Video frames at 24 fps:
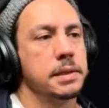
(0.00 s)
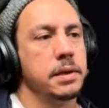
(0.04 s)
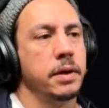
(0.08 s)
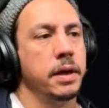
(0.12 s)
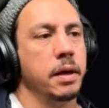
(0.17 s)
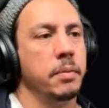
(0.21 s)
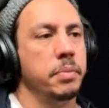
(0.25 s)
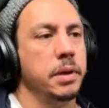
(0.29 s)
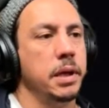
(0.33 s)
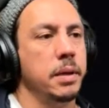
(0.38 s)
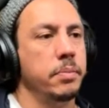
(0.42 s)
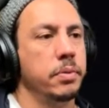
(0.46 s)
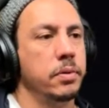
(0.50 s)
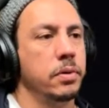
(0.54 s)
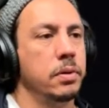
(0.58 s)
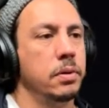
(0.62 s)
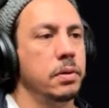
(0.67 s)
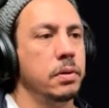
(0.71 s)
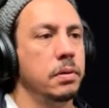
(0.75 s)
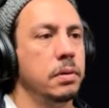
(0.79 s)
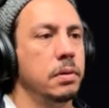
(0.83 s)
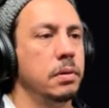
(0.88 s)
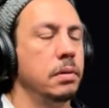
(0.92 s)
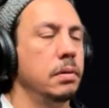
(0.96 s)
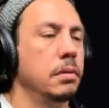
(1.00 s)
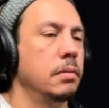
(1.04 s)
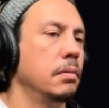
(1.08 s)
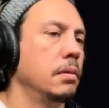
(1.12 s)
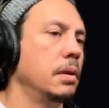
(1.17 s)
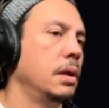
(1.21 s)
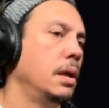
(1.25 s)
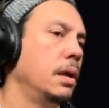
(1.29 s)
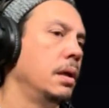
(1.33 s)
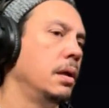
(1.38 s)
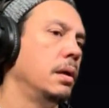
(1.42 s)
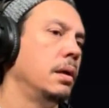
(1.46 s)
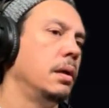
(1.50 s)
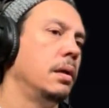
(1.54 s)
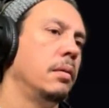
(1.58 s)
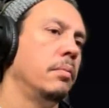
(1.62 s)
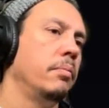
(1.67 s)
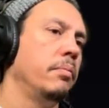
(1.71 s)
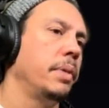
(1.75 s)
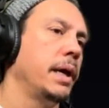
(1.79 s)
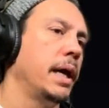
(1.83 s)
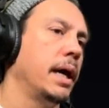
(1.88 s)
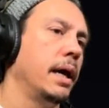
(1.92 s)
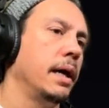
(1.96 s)
staring at people
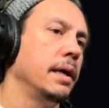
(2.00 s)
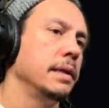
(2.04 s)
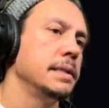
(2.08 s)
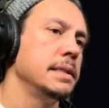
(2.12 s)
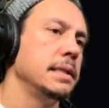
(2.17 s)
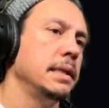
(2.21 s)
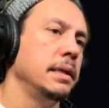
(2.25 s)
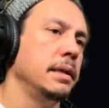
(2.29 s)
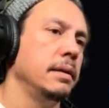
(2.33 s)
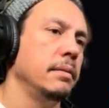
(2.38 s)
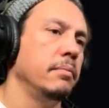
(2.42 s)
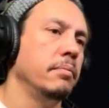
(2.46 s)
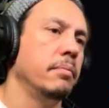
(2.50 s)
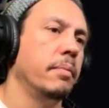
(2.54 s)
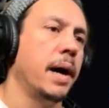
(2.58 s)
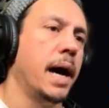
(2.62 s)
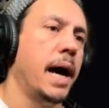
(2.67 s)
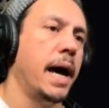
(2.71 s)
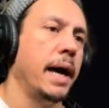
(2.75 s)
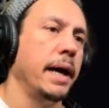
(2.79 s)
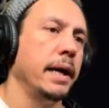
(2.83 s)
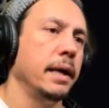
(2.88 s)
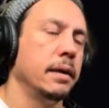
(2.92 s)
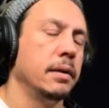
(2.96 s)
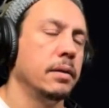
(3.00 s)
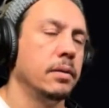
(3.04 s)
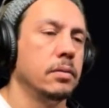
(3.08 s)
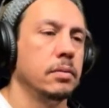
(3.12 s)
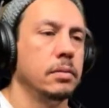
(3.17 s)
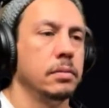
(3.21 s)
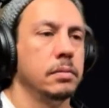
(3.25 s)
passing by.